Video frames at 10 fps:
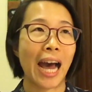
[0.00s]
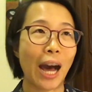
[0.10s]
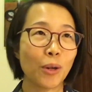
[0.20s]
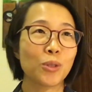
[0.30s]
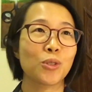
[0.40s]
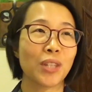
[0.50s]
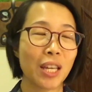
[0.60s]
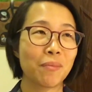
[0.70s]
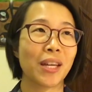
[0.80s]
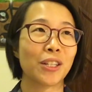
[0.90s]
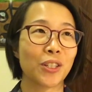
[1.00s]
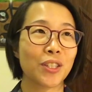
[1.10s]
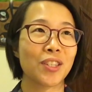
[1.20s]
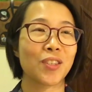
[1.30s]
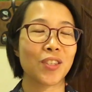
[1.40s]
How to keep that
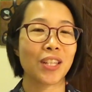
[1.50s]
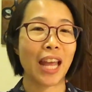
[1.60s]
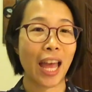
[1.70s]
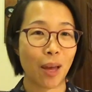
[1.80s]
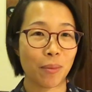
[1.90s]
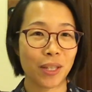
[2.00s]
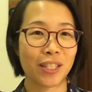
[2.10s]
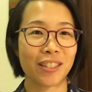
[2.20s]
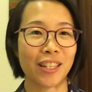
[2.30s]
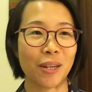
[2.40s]
consistent habit